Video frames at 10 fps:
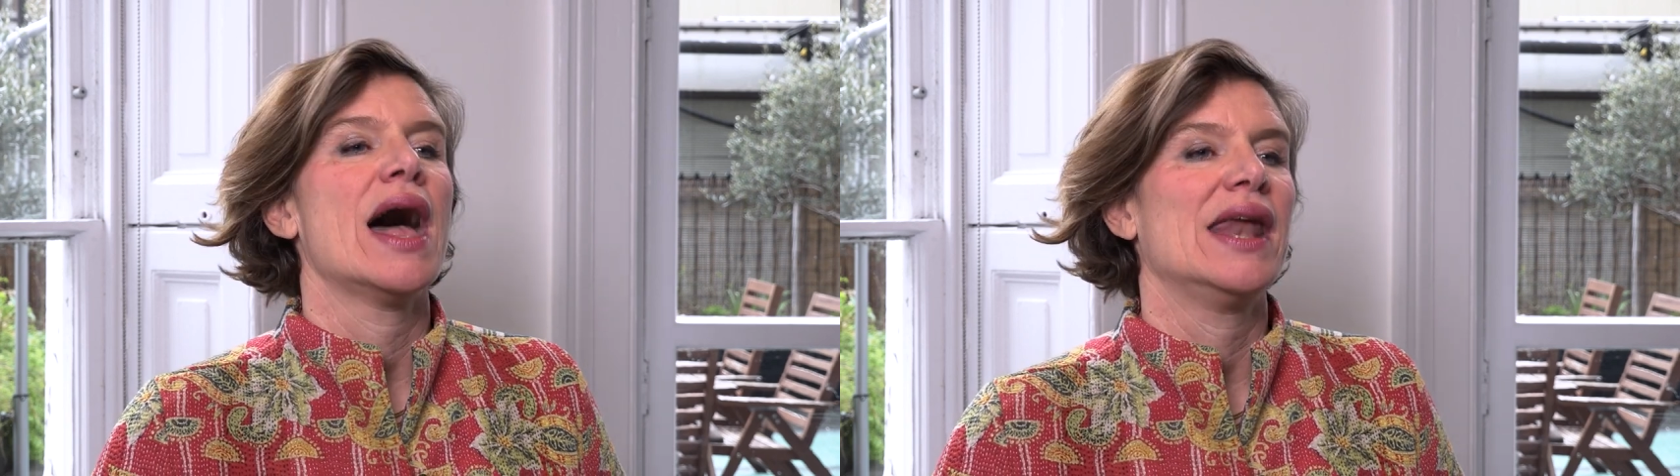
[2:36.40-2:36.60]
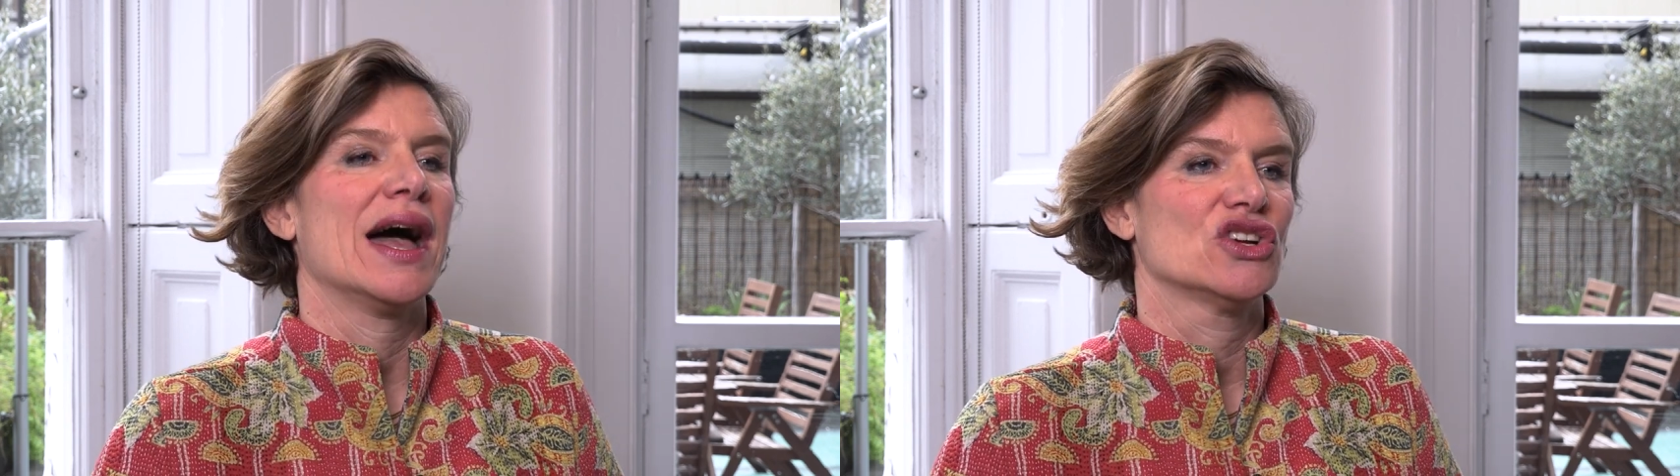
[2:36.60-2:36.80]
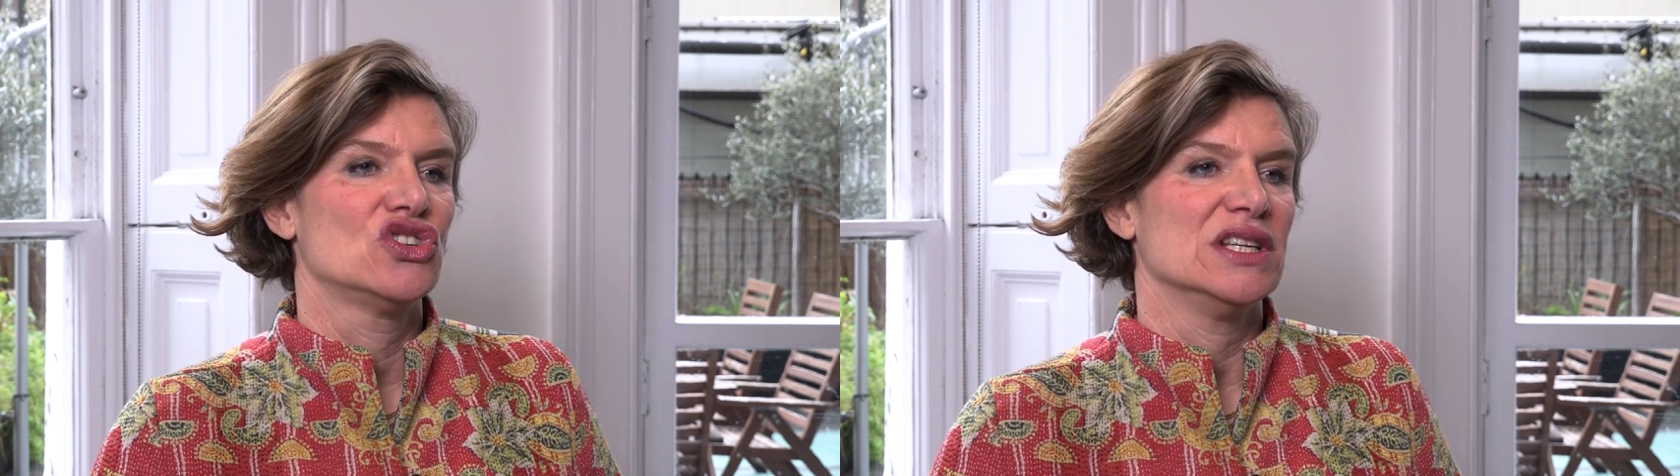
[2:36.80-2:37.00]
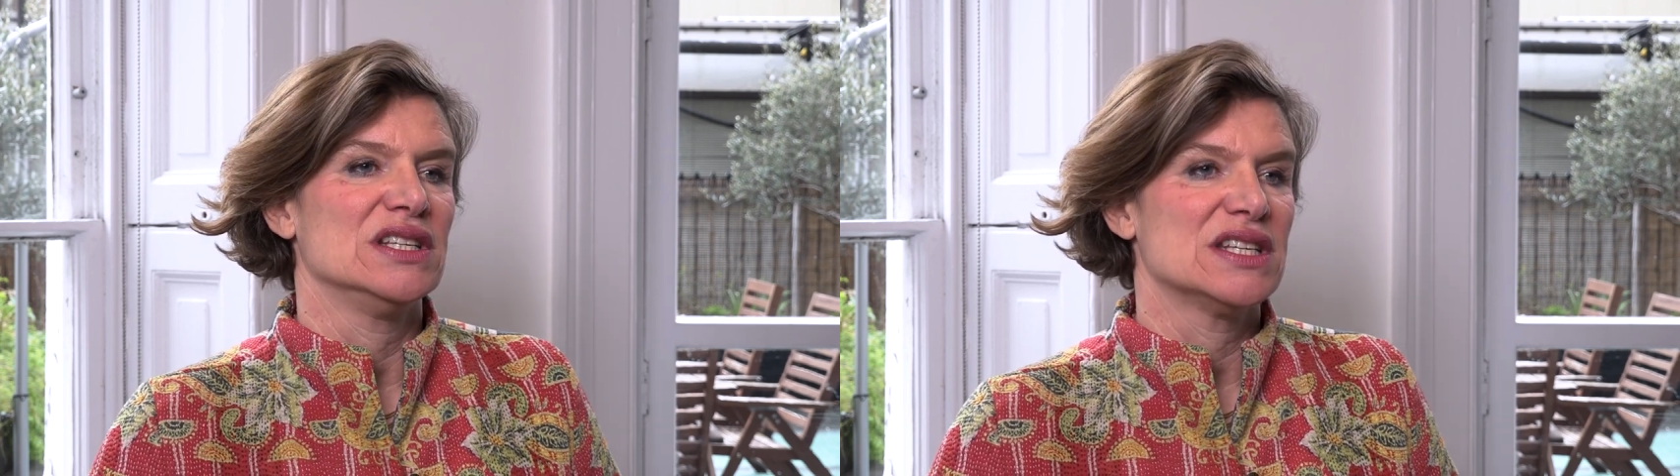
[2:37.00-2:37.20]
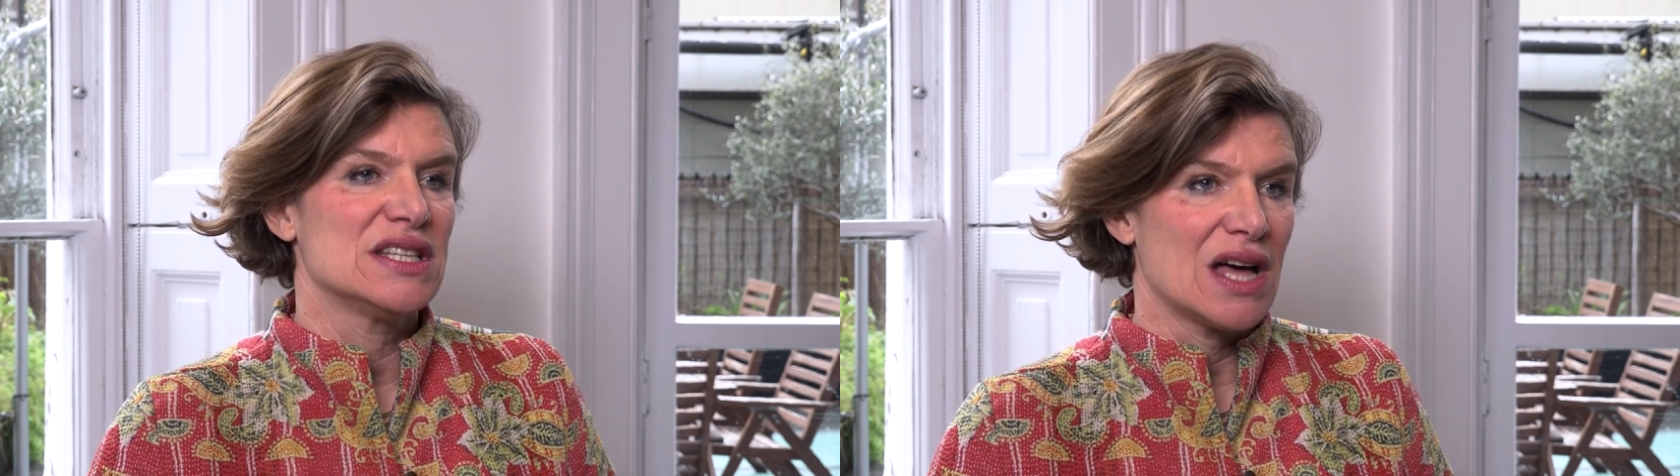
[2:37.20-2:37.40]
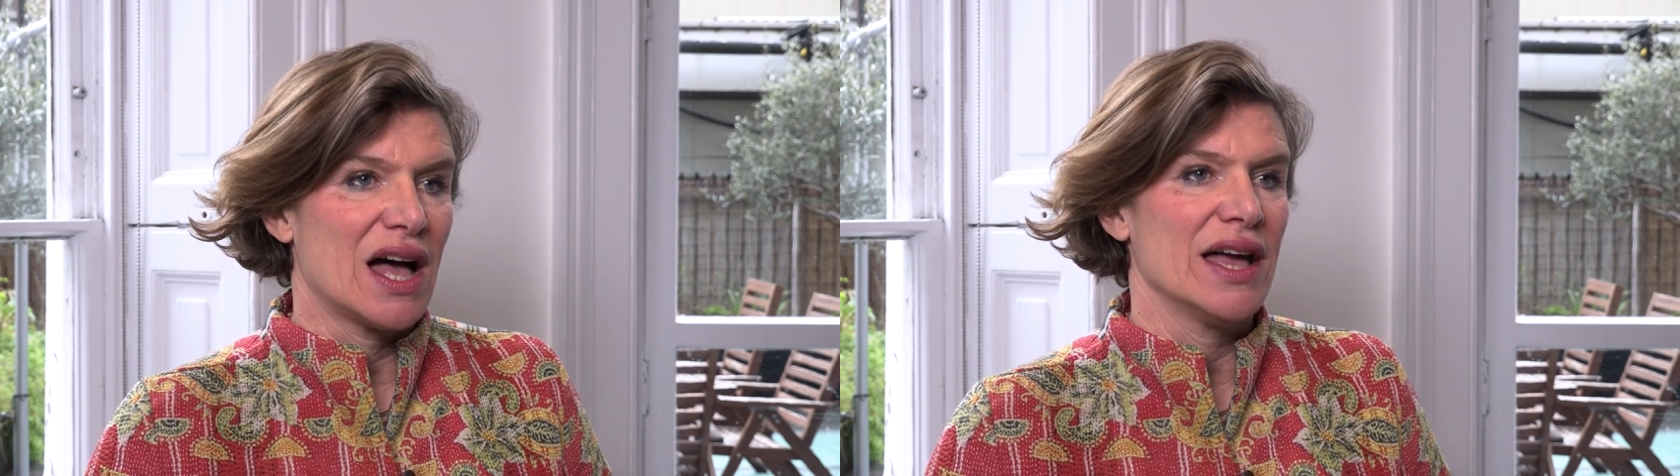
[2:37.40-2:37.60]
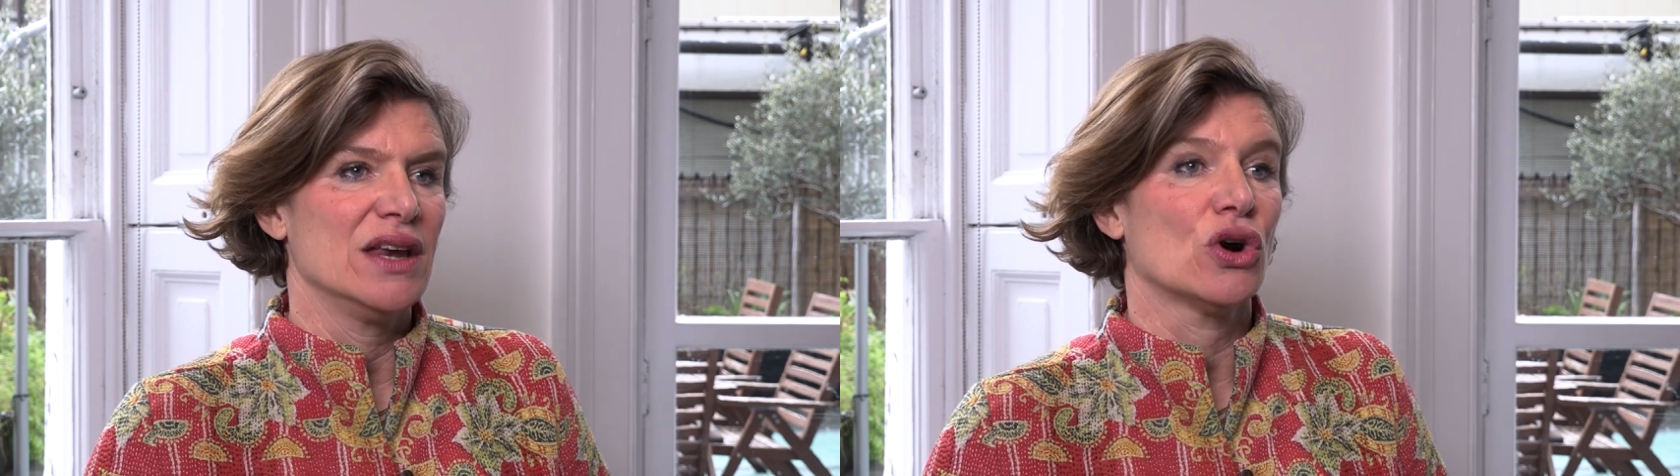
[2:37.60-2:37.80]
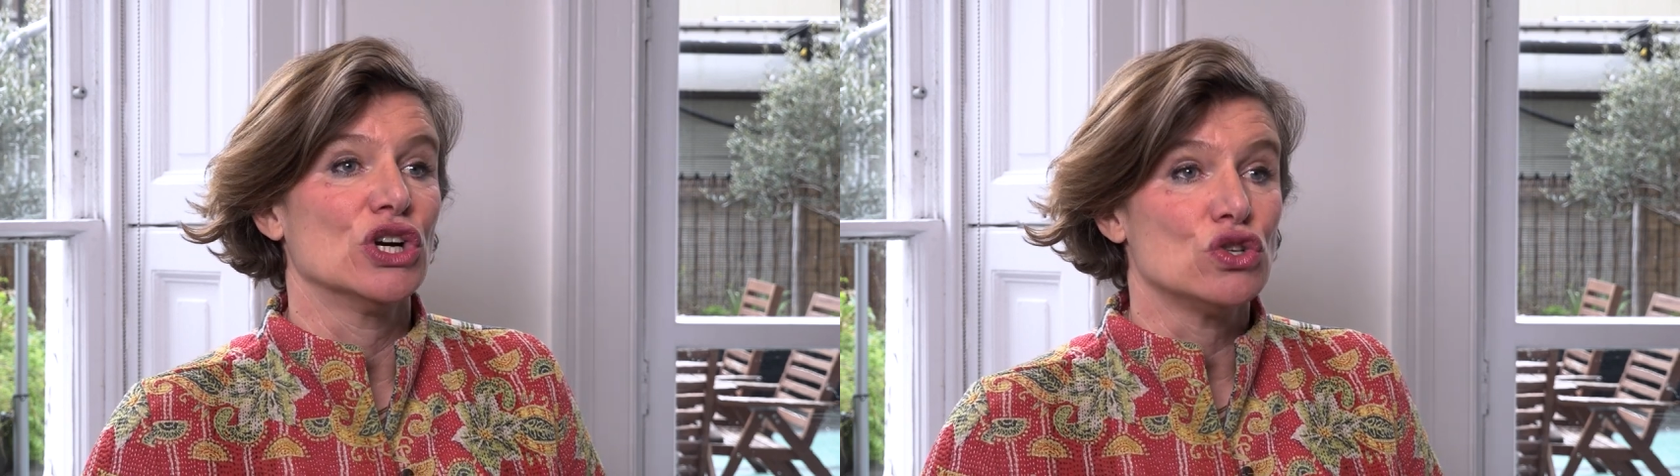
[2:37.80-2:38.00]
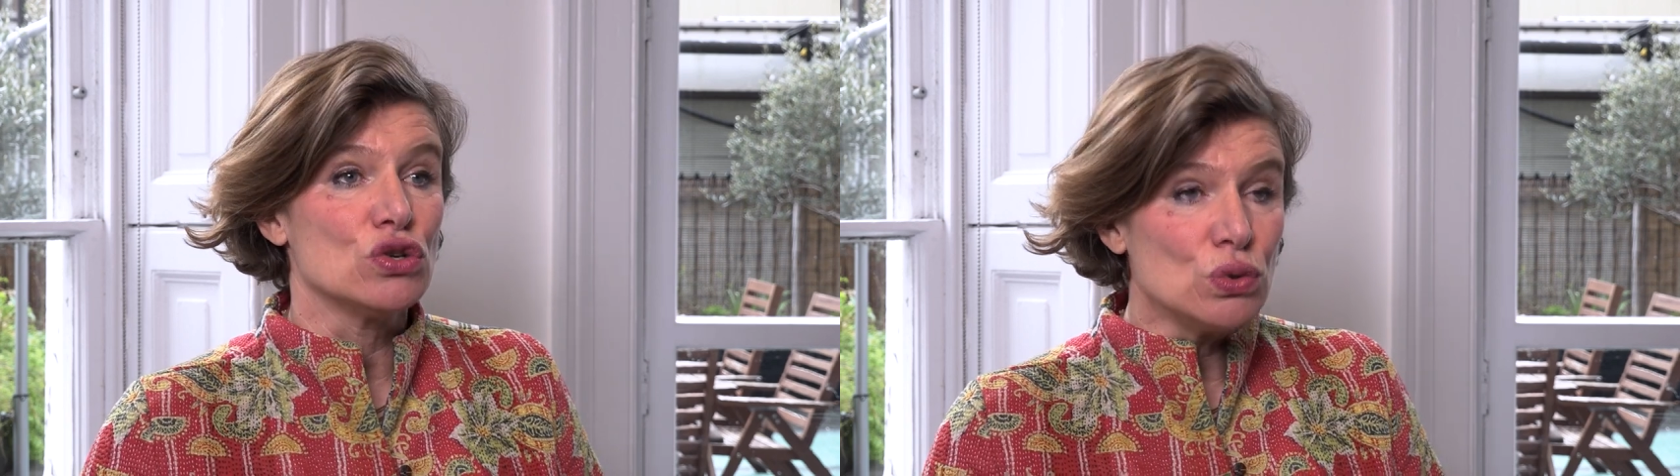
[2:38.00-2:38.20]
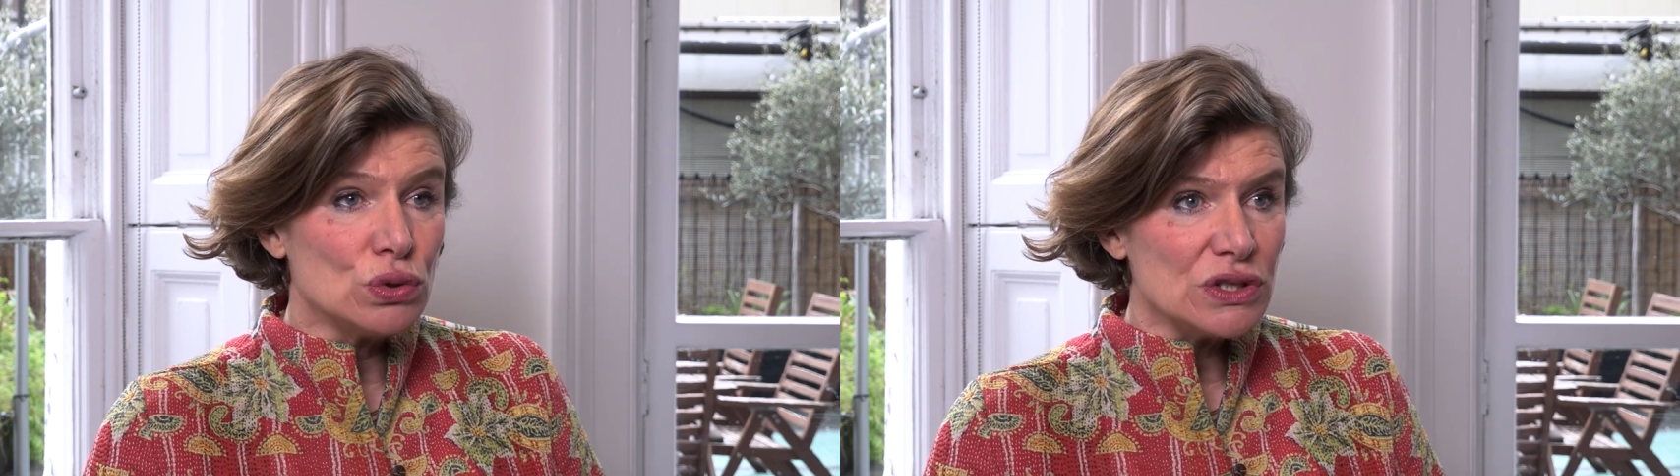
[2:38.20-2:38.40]
and actually design our
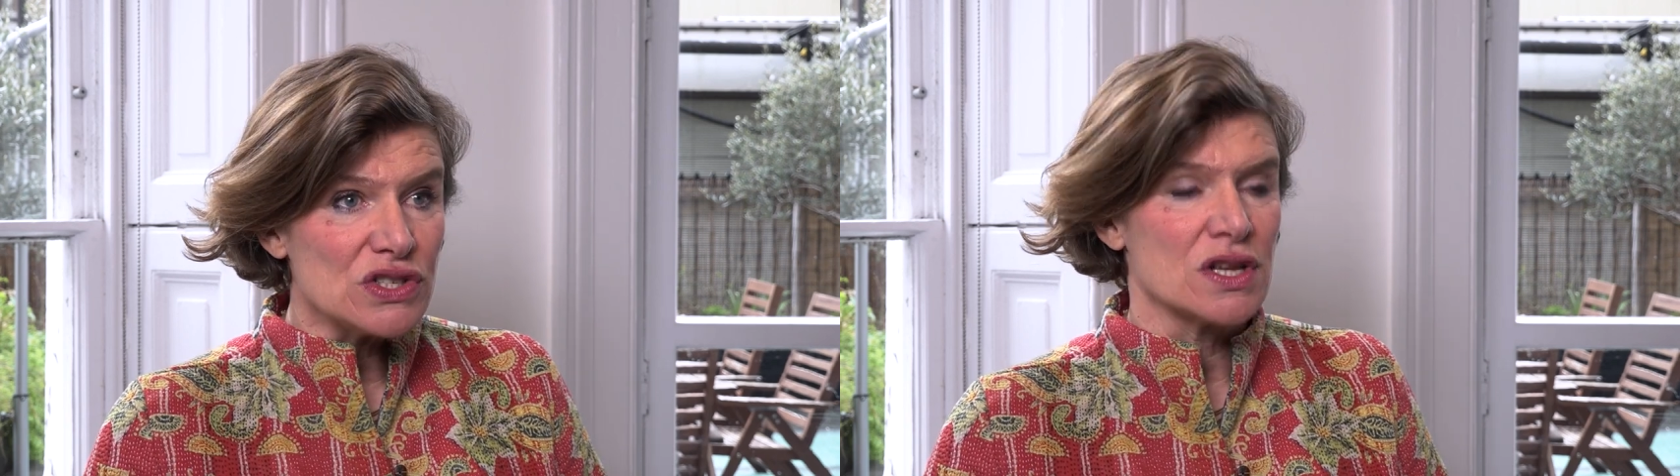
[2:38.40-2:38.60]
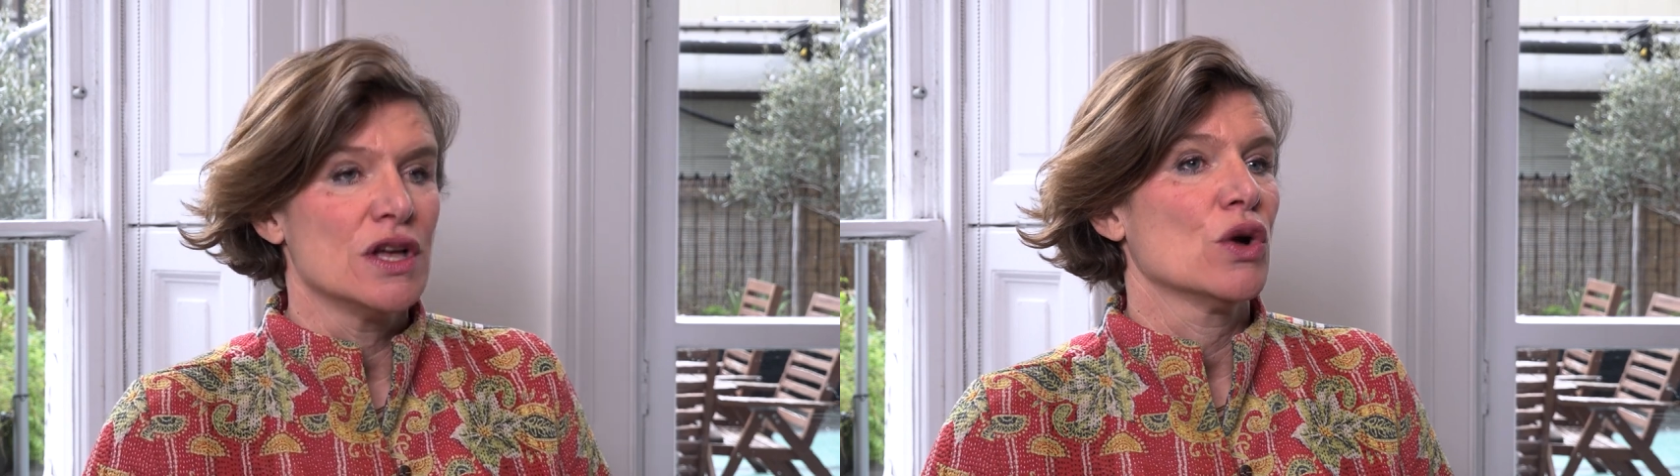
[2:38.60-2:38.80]
tools,